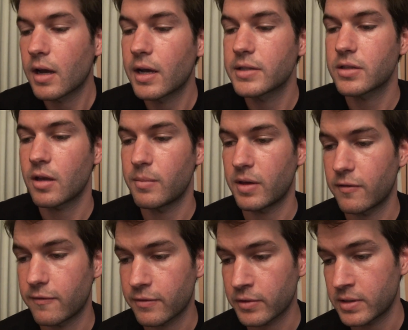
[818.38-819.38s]
I saw men
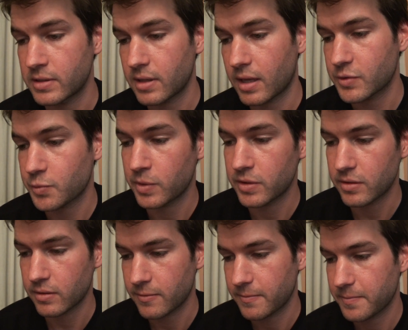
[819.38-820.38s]
freeze last
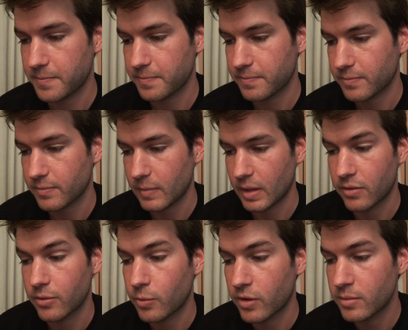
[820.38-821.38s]
winter, and
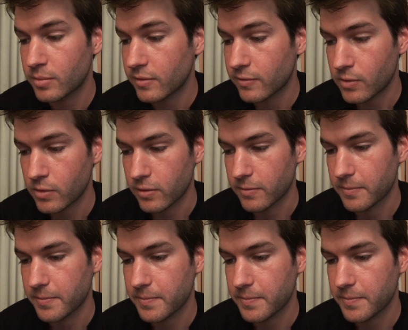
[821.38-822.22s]
the one before,